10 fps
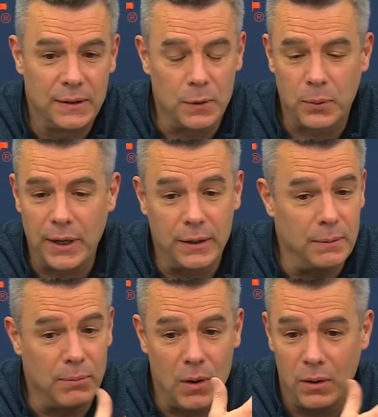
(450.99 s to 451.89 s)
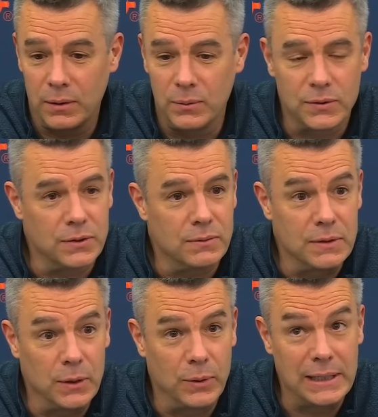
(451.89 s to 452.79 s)
they're playing good ball, and it was,
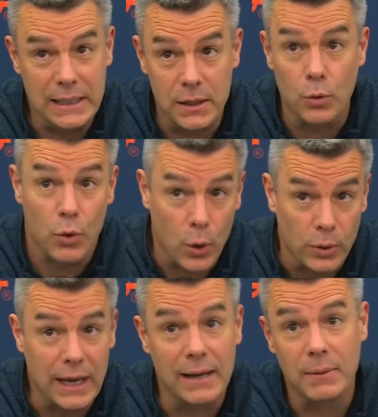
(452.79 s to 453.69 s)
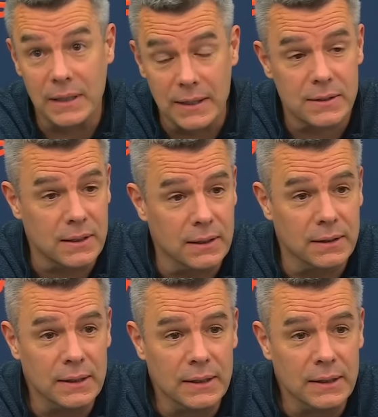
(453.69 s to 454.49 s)
you know, we needed a road game against a,